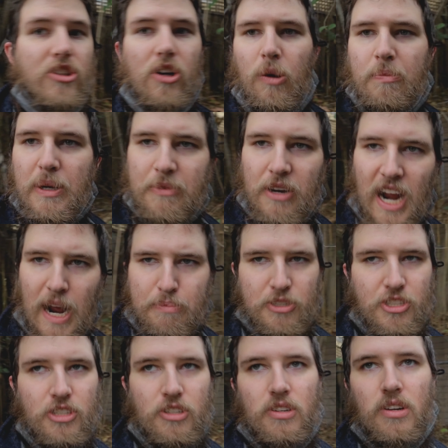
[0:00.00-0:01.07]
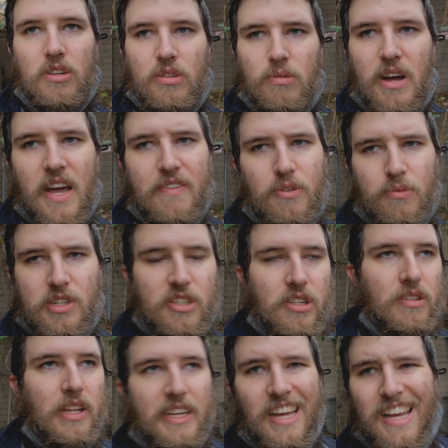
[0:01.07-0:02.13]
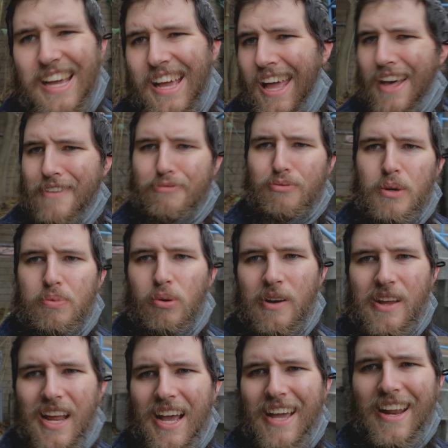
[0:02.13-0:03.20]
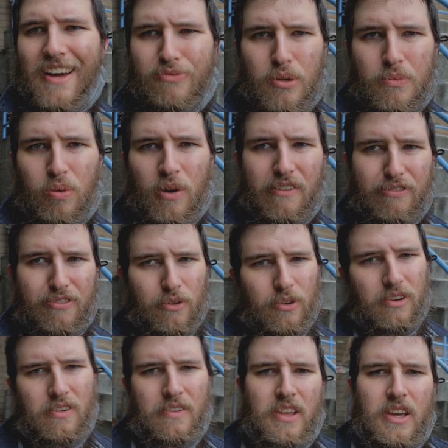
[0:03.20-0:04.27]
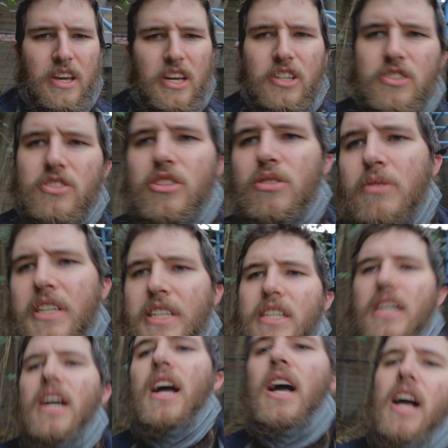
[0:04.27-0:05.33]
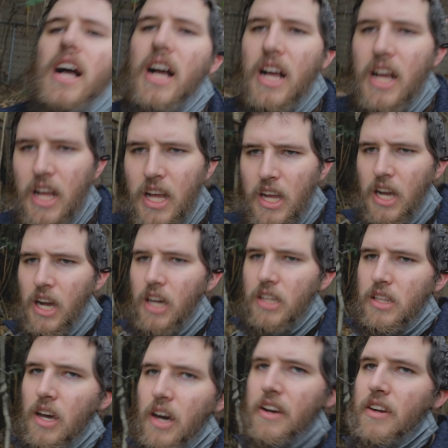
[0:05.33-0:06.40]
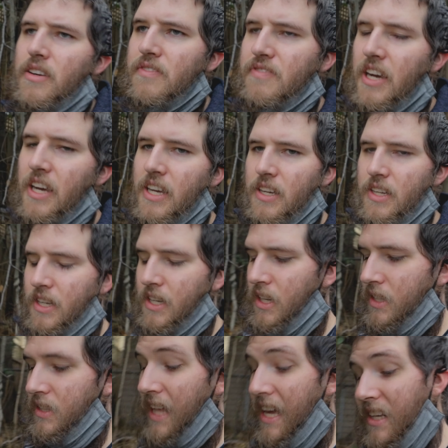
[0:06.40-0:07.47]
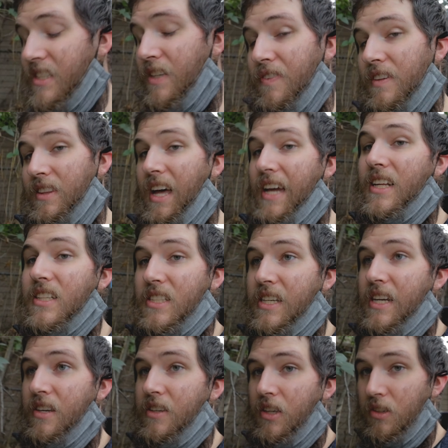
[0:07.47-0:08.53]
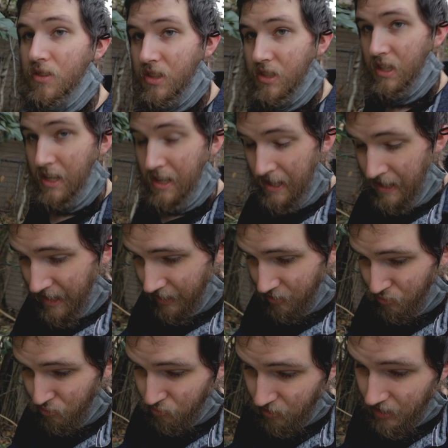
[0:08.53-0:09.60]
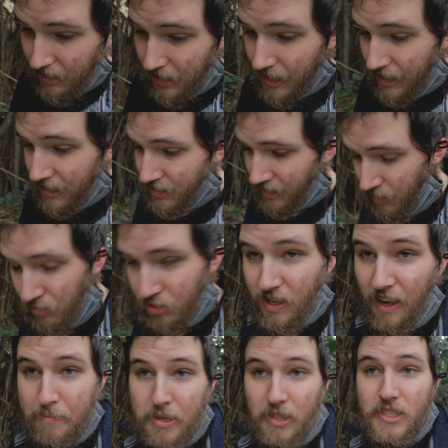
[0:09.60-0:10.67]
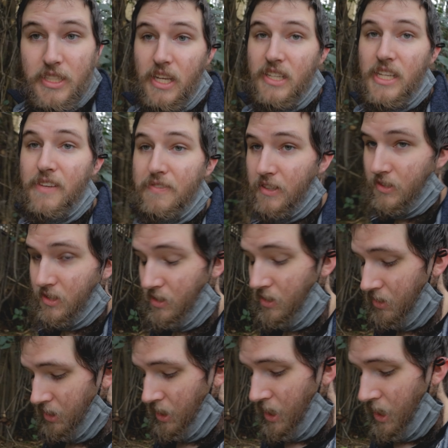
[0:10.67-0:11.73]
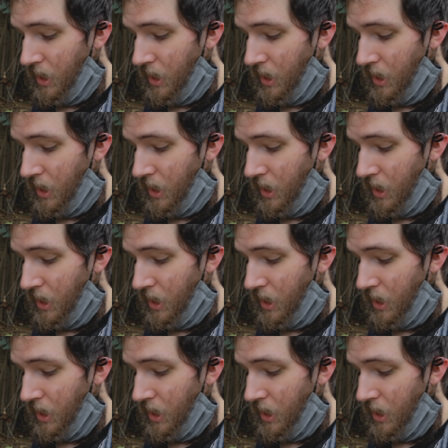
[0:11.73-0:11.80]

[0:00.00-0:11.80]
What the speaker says: You can open up your aperture all the way if you want to go like f1.8, f1.4. Doing a lot of different lighting scenarios is really easy when you have built-in ND filters.